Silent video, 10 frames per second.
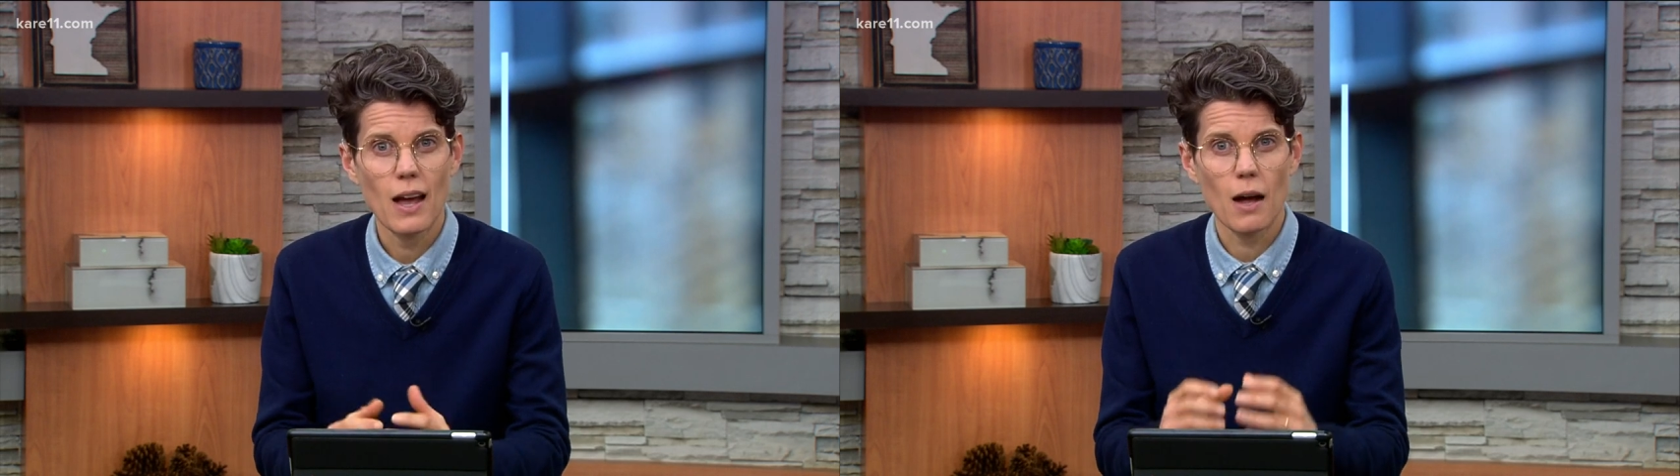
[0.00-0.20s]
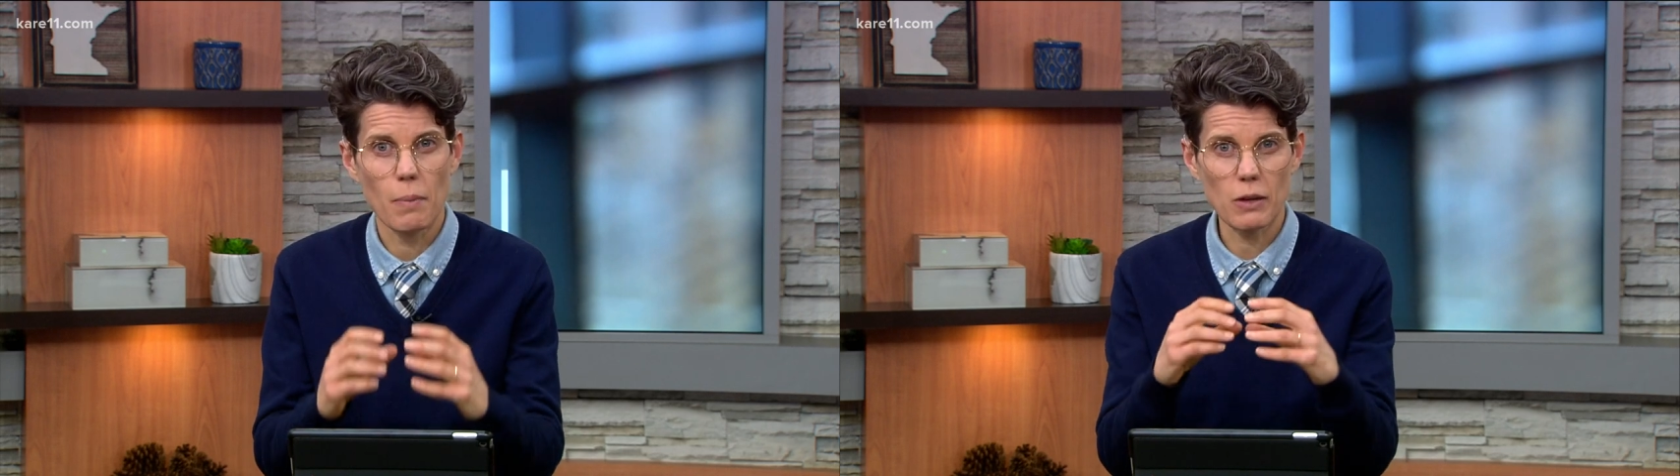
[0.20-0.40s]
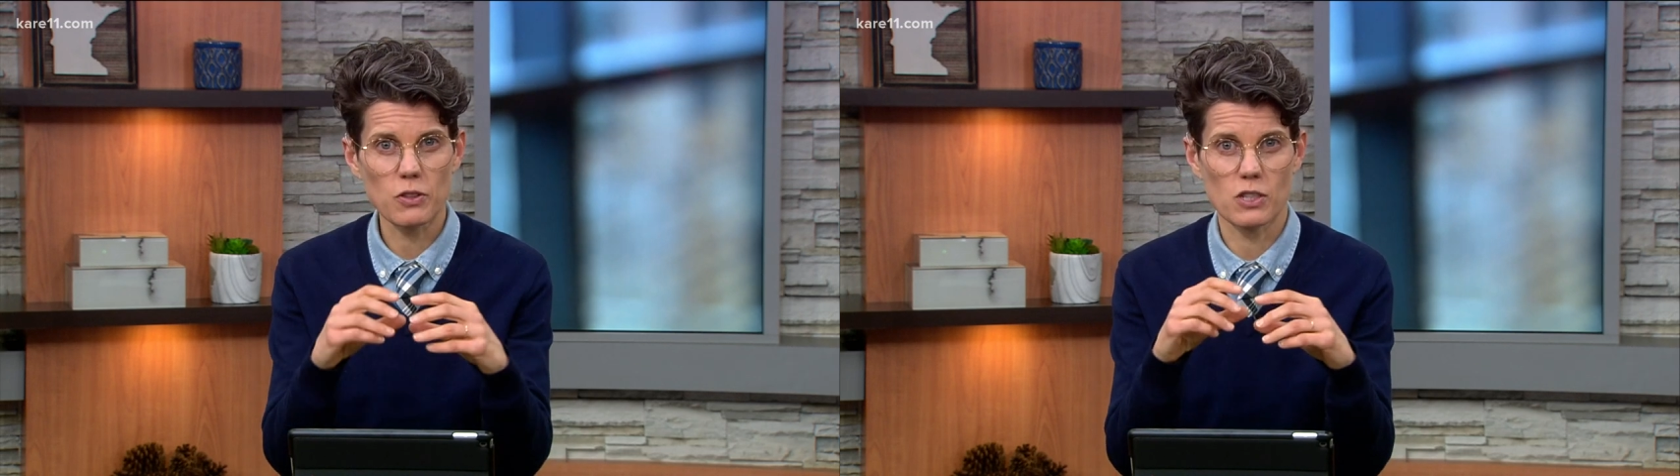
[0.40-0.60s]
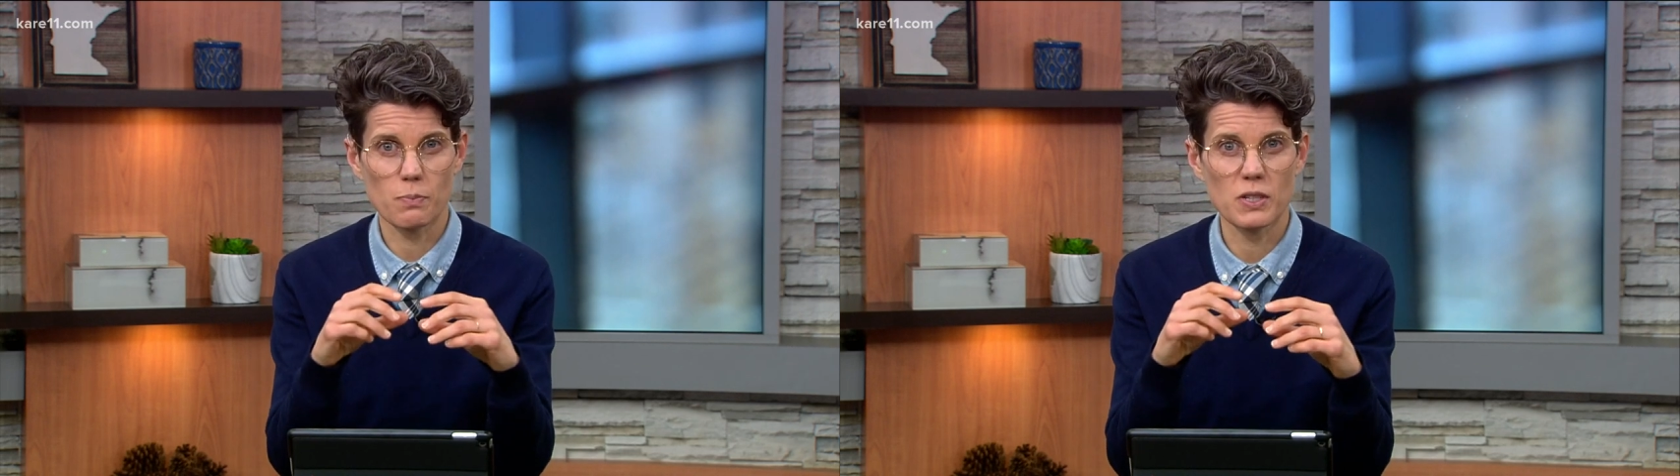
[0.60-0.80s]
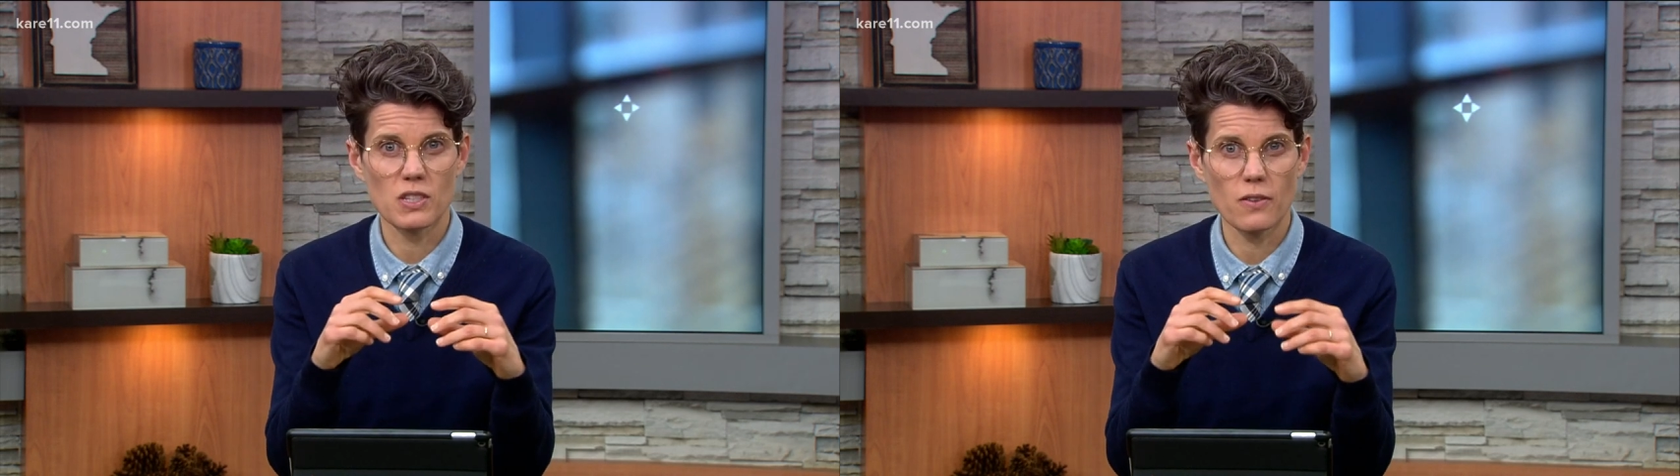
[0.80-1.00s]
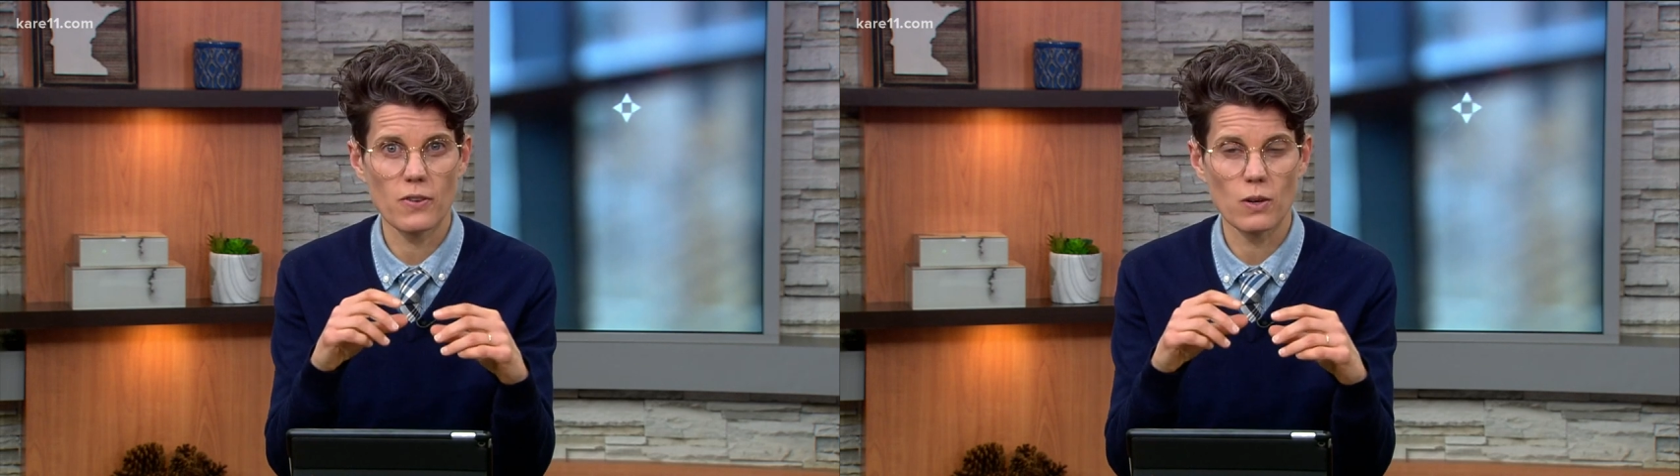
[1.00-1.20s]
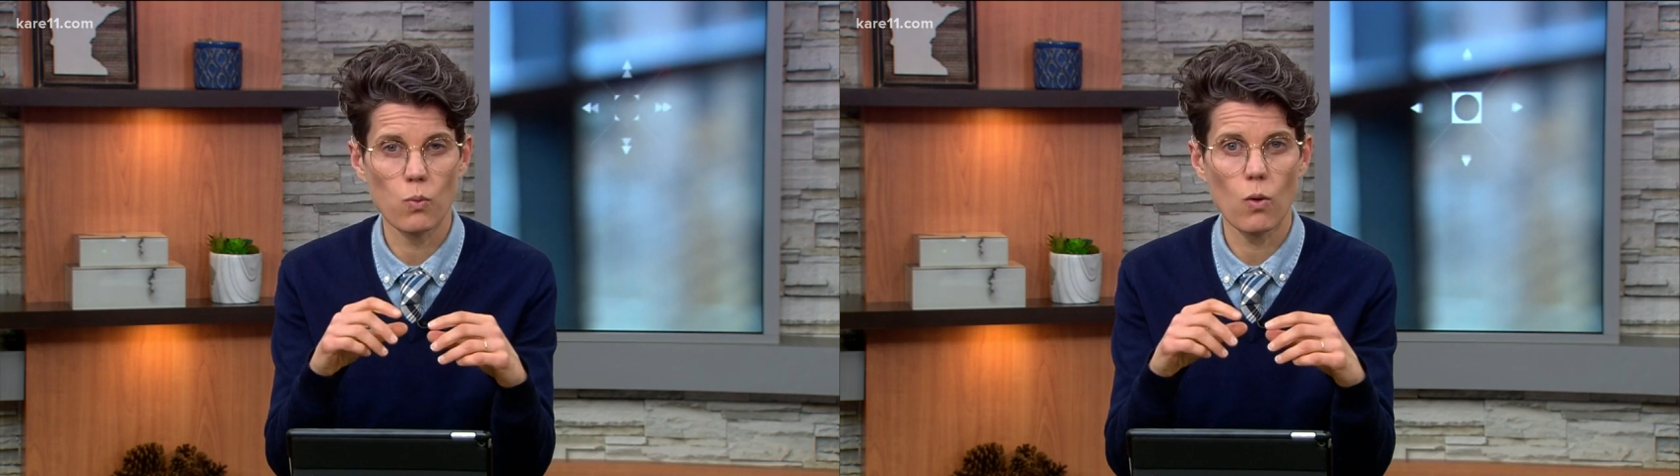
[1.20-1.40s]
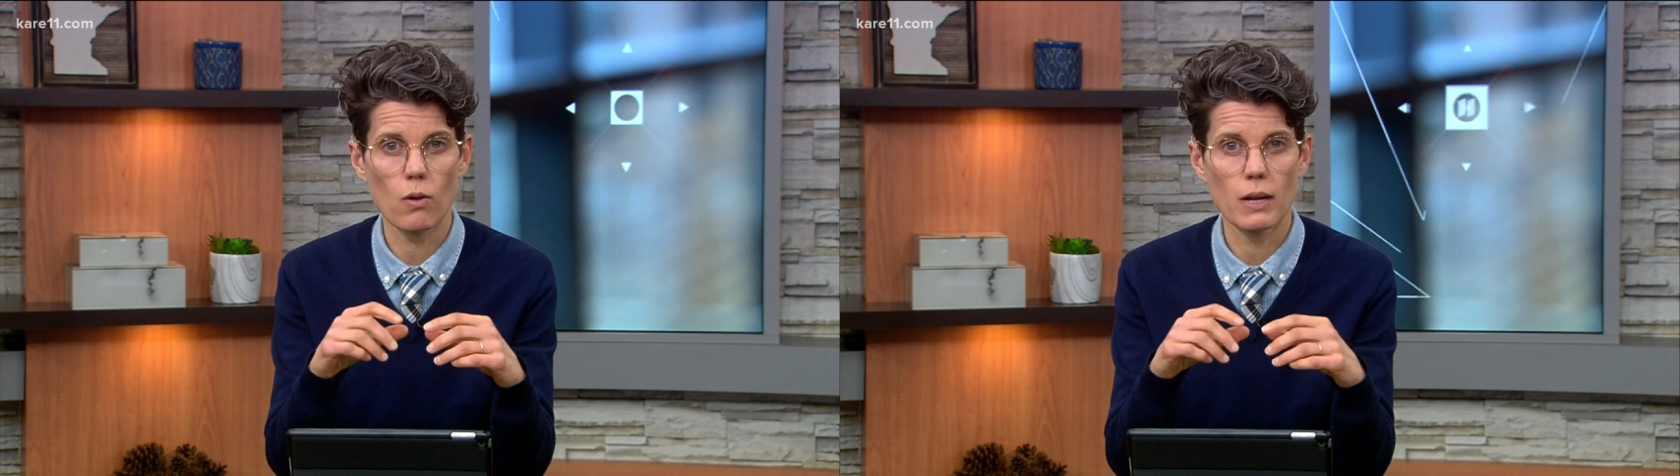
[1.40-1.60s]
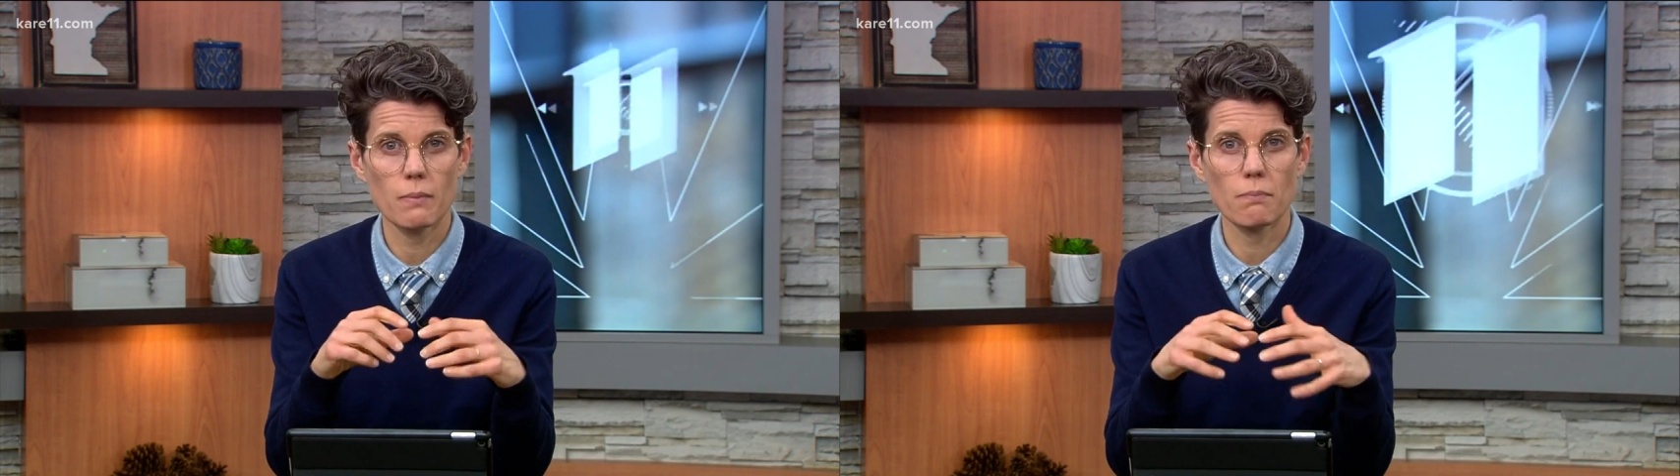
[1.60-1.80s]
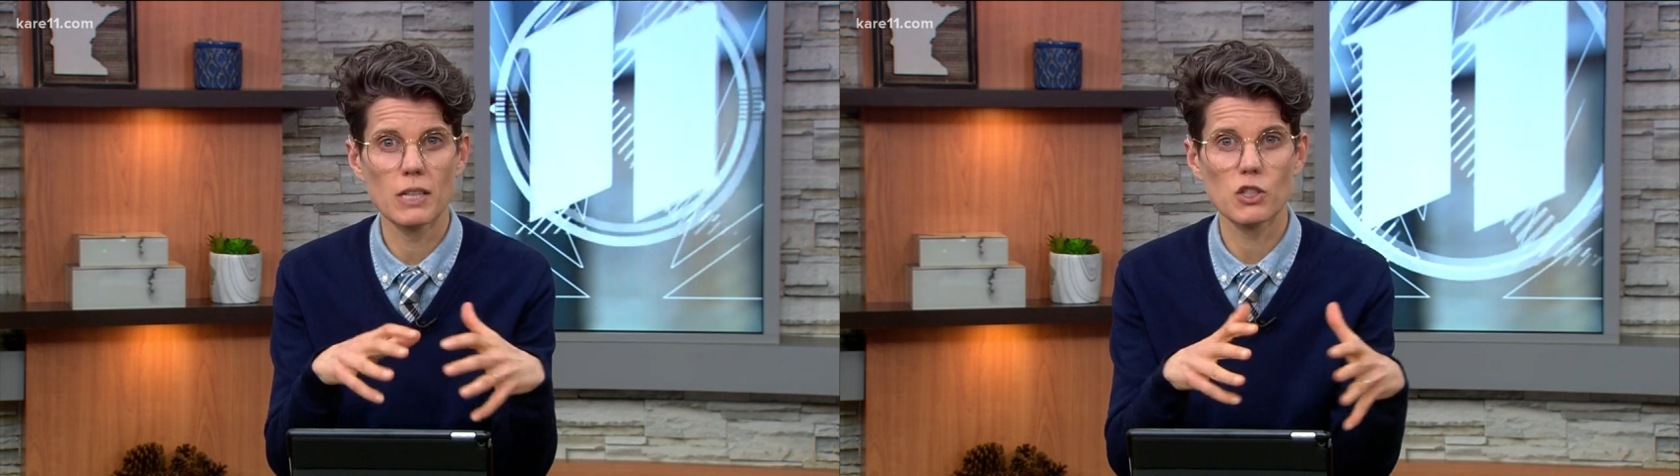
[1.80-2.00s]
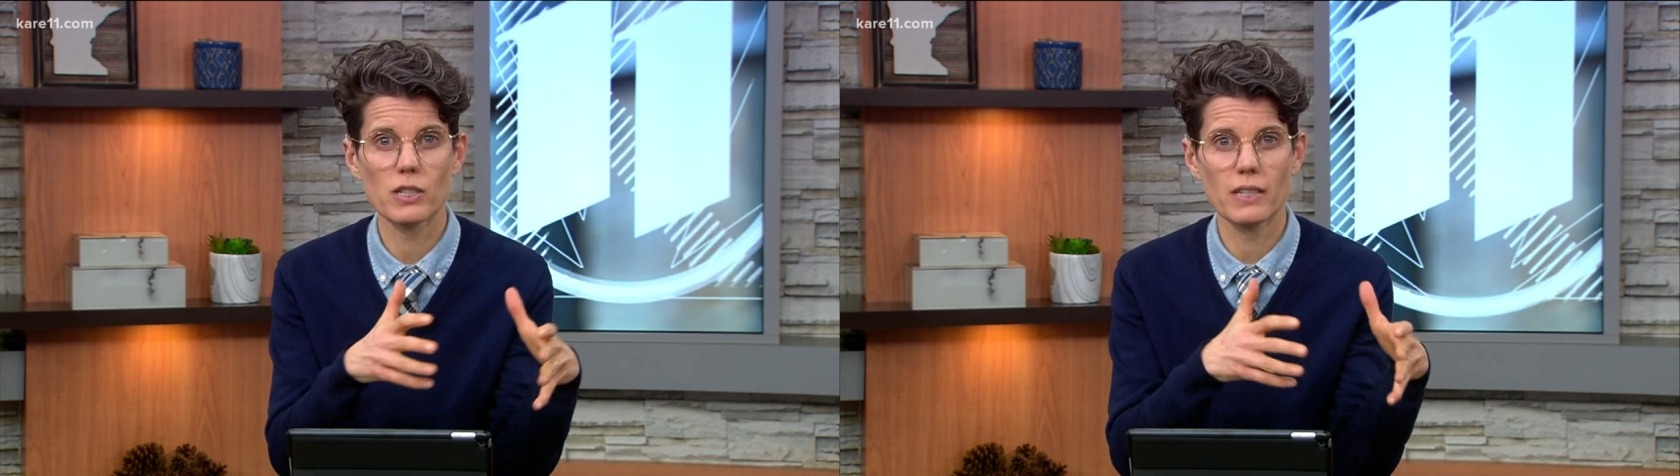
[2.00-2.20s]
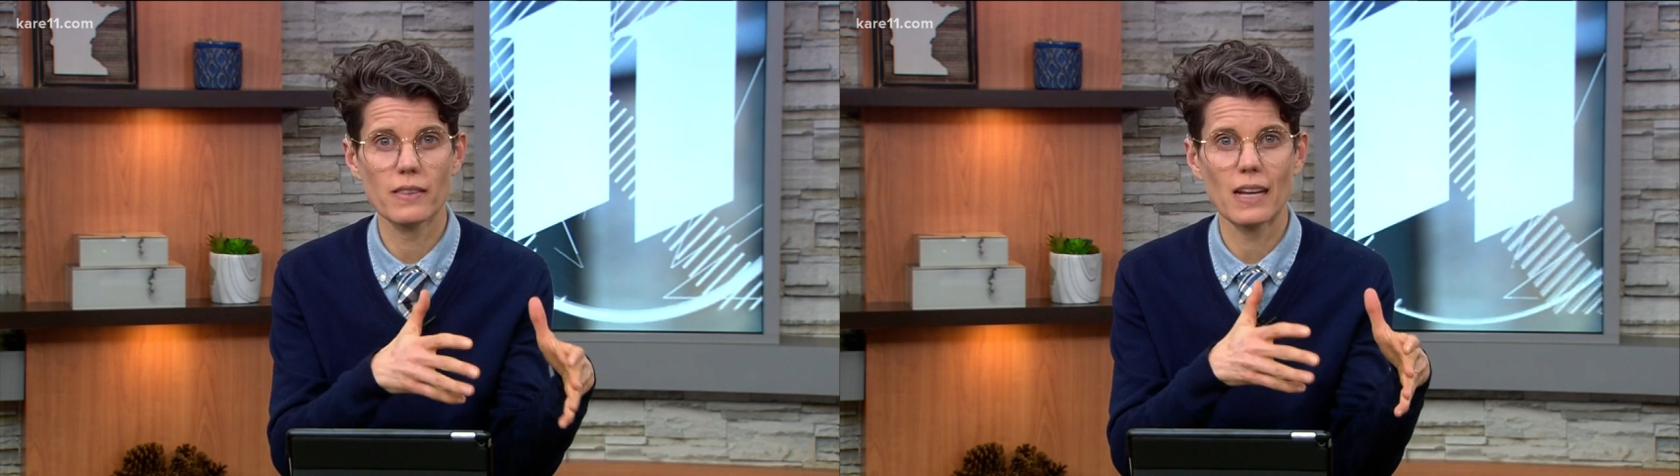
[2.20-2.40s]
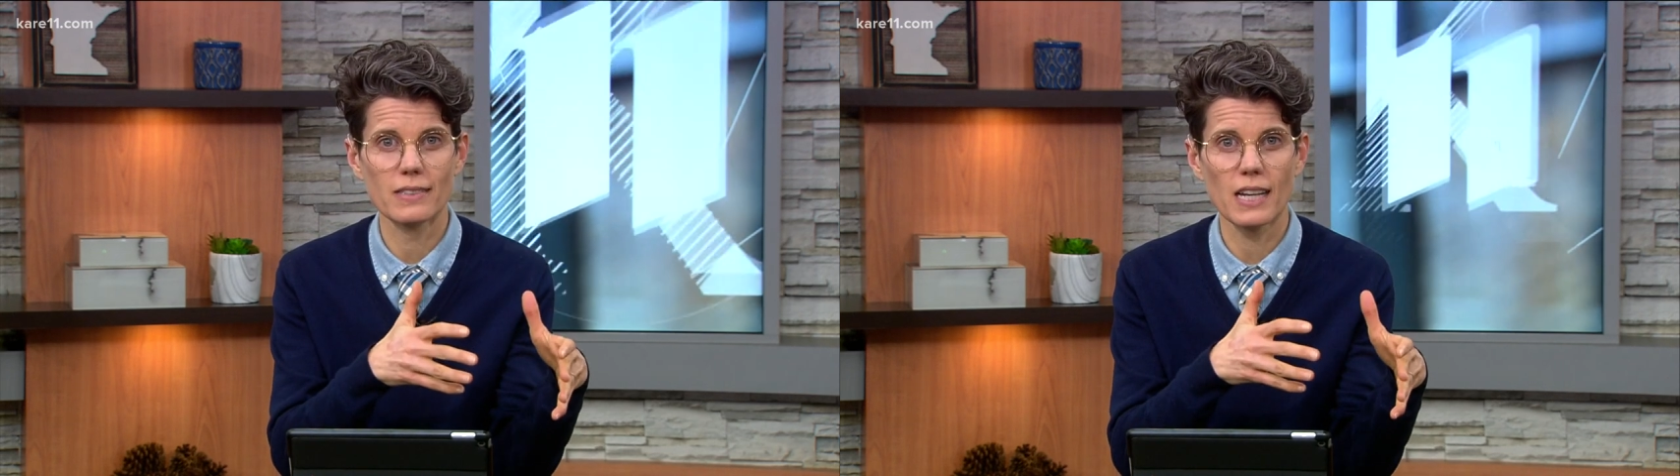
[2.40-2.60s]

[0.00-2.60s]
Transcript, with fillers: about the specific warrant mentioned in that